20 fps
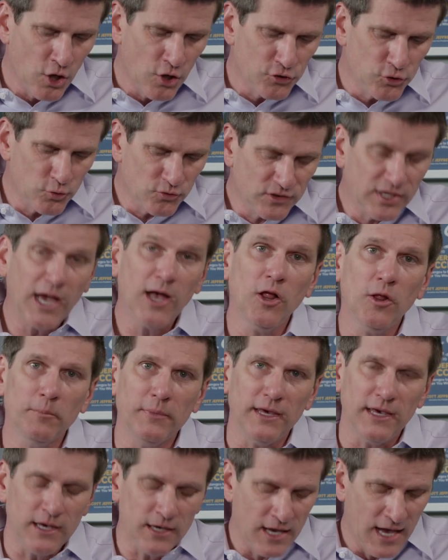You tell
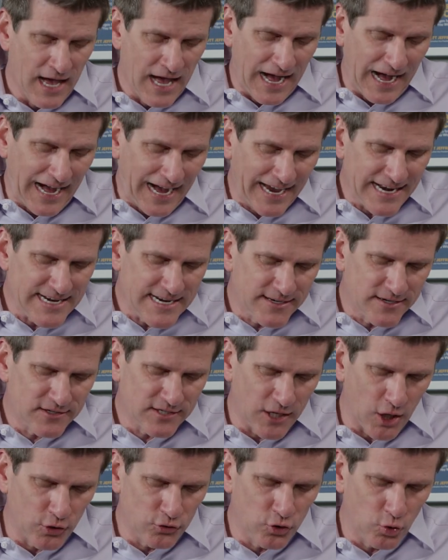me I need to
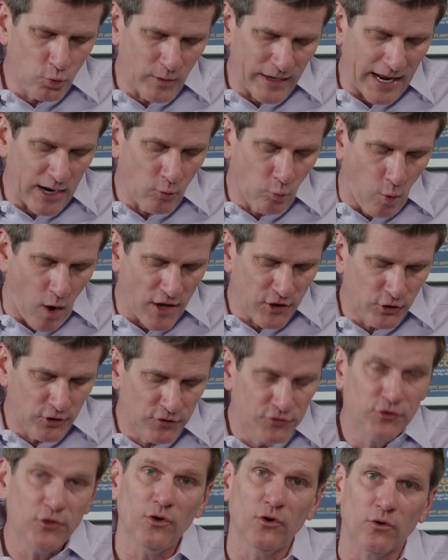tell you what I want you
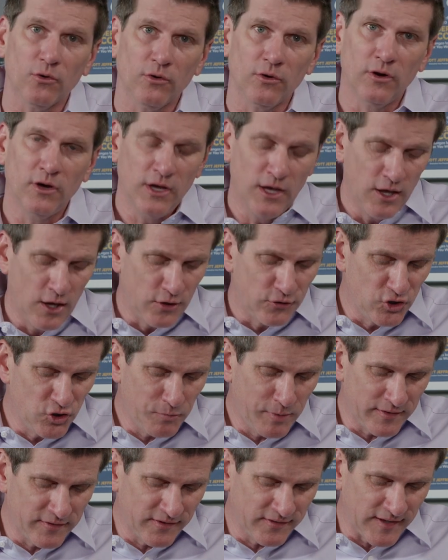to do.
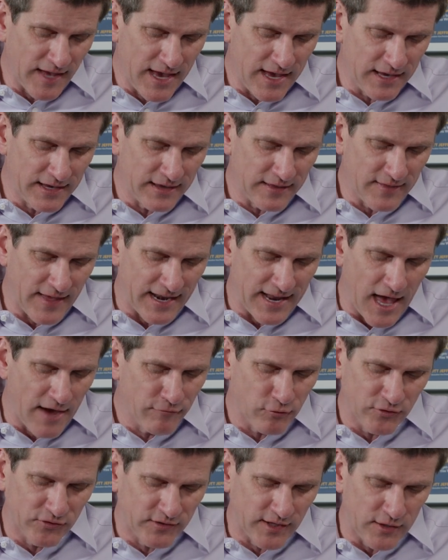You've been saying that
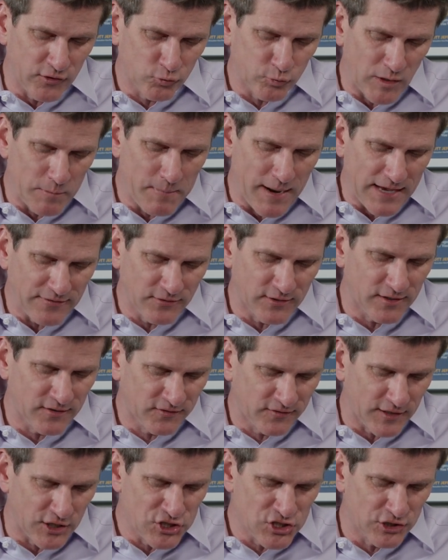ever since we made the
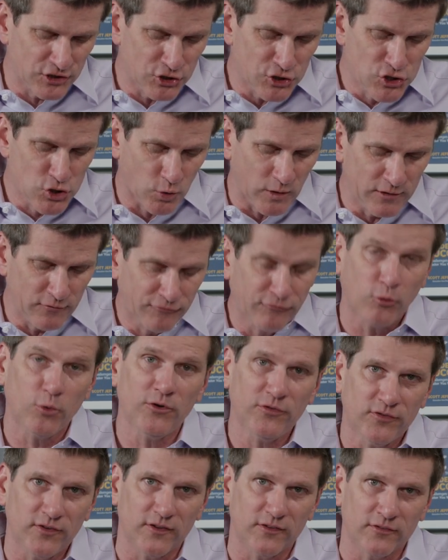decision to join
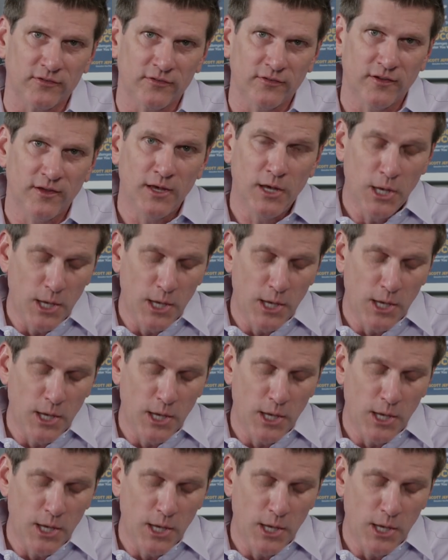forces.